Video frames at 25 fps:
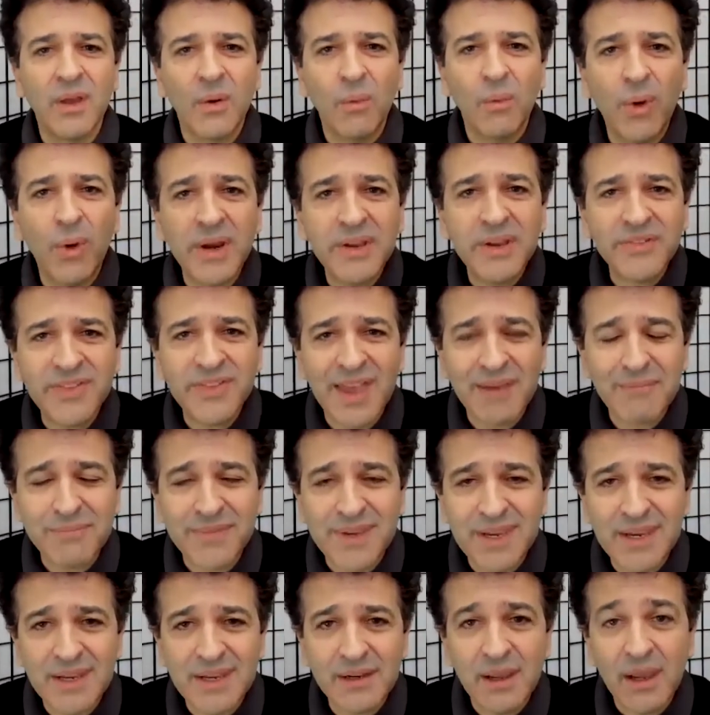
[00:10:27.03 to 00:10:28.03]
What does that
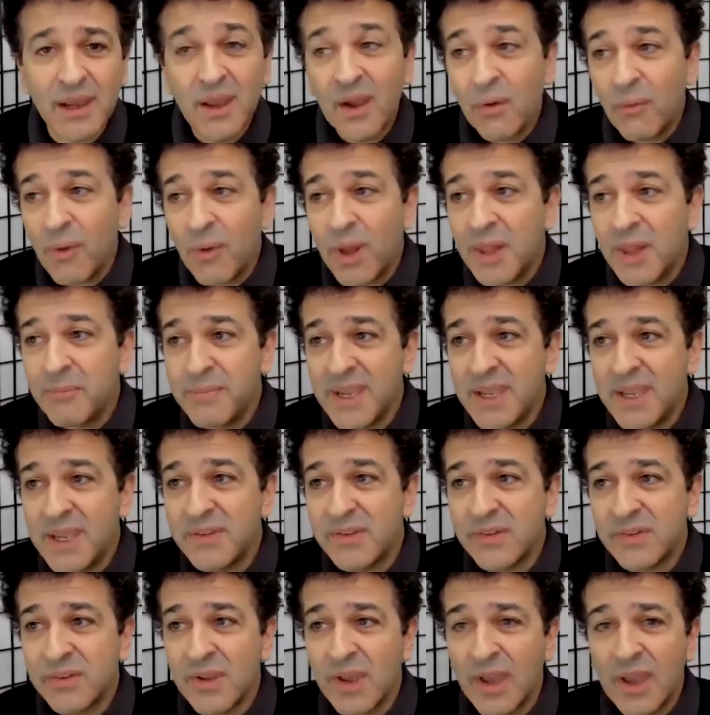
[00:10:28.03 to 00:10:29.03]
mean? Well, it
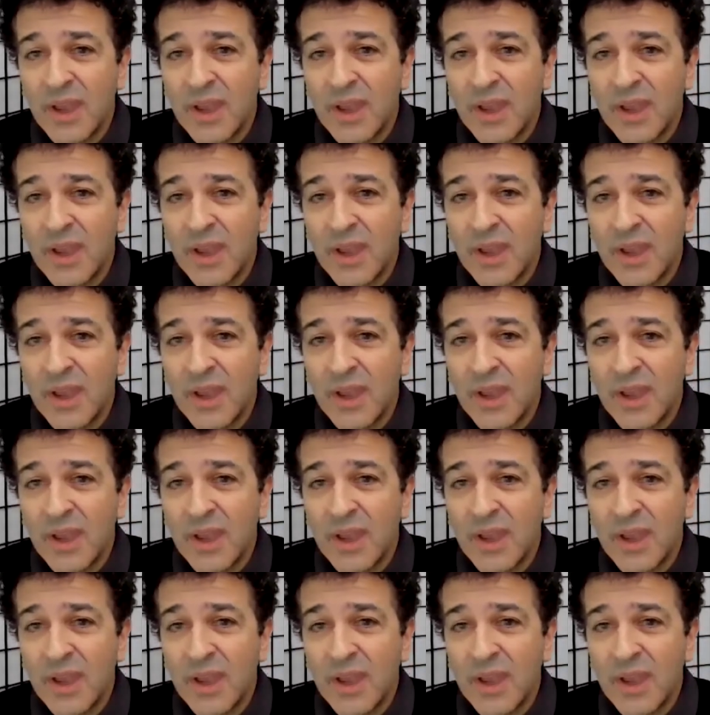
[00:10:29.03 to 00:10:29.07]
means